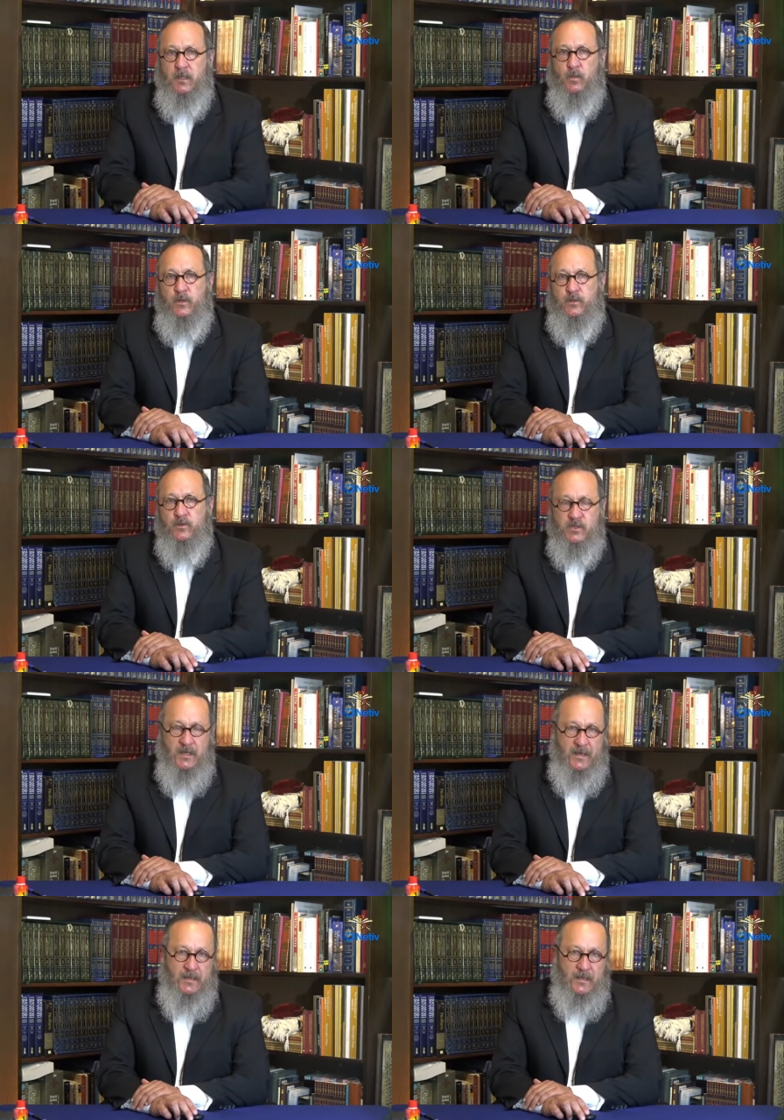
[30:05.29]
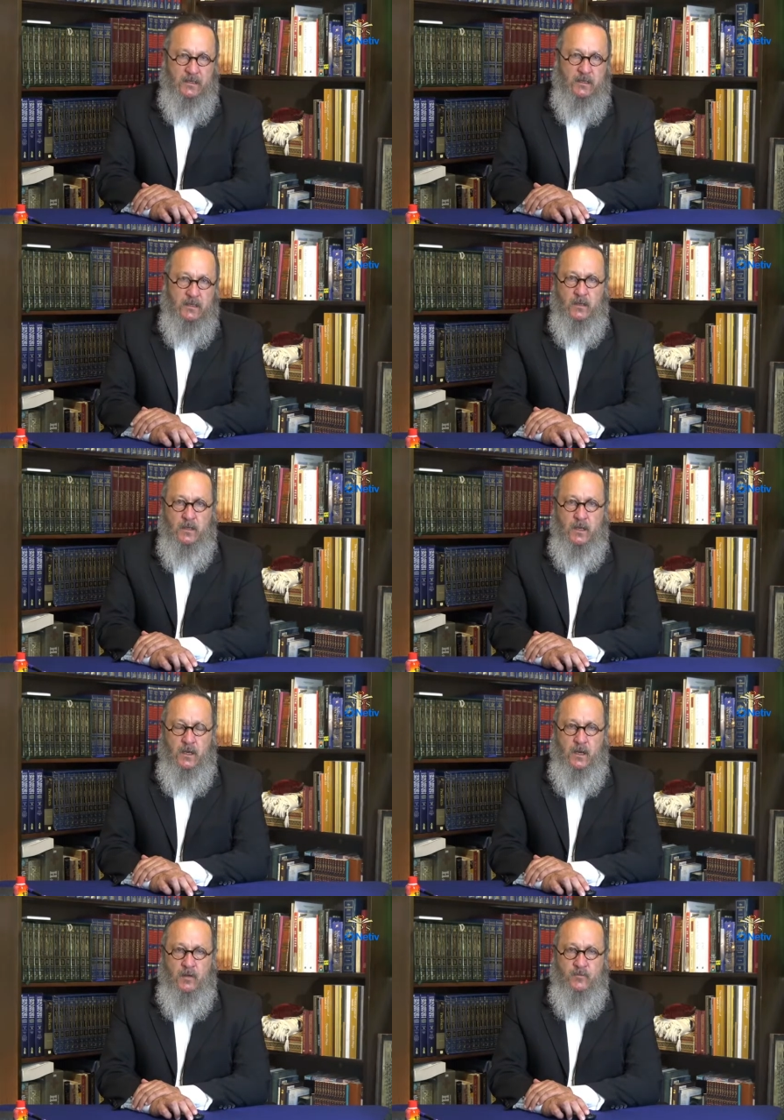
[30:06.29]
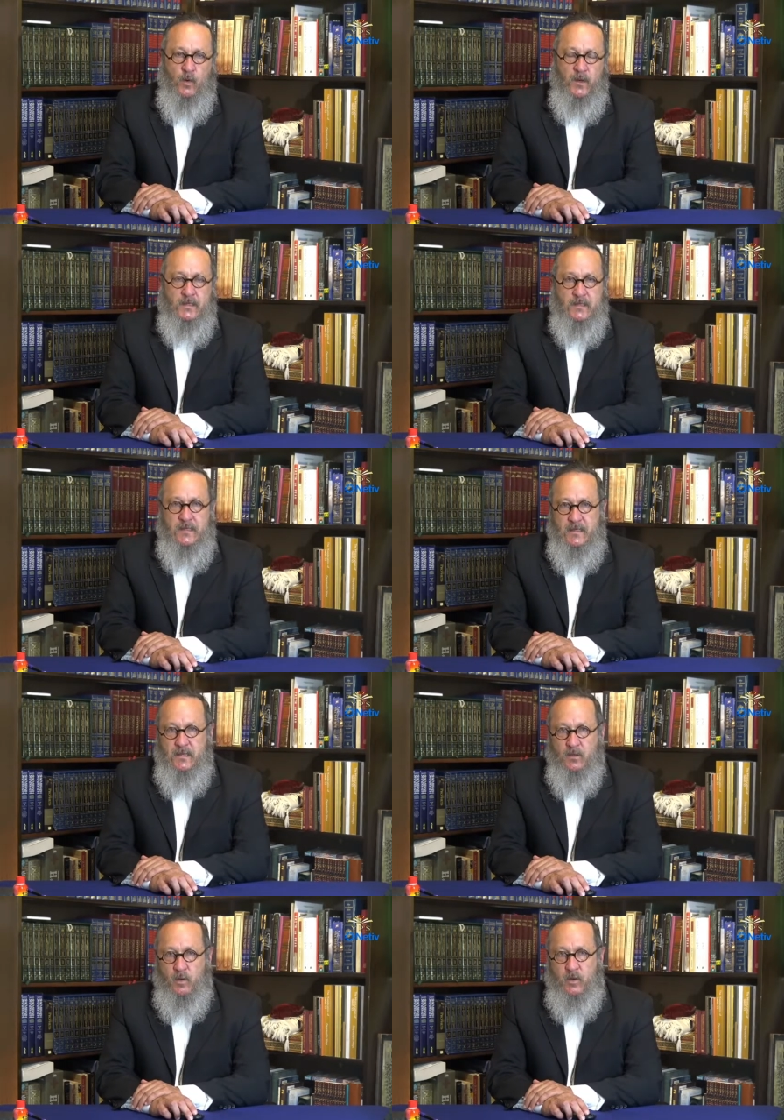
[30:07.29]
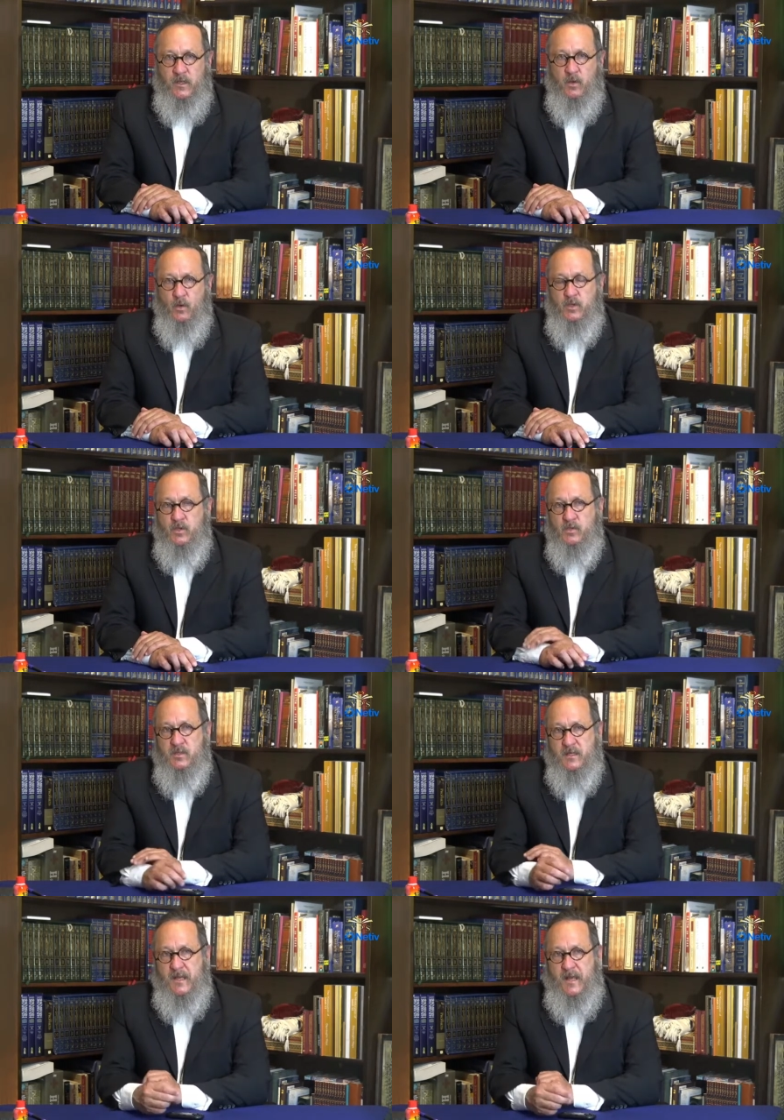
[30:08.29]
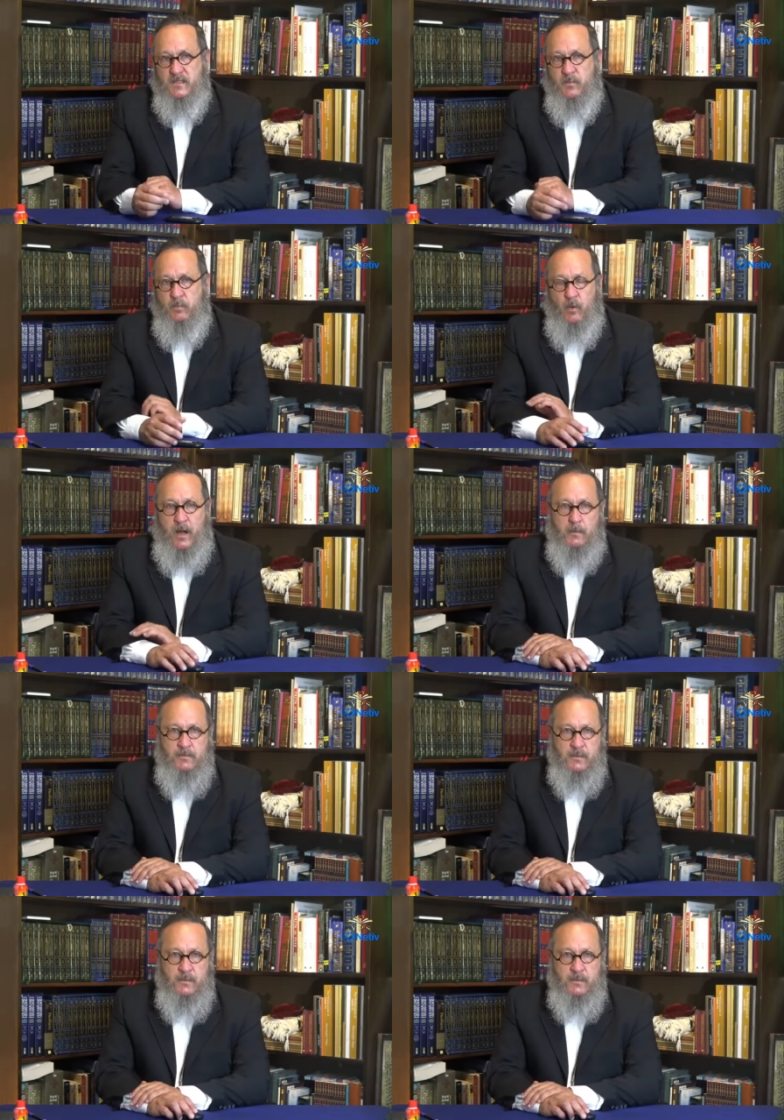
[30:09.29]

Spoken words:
When you're studying, avoid leaning on it or using it as a prop.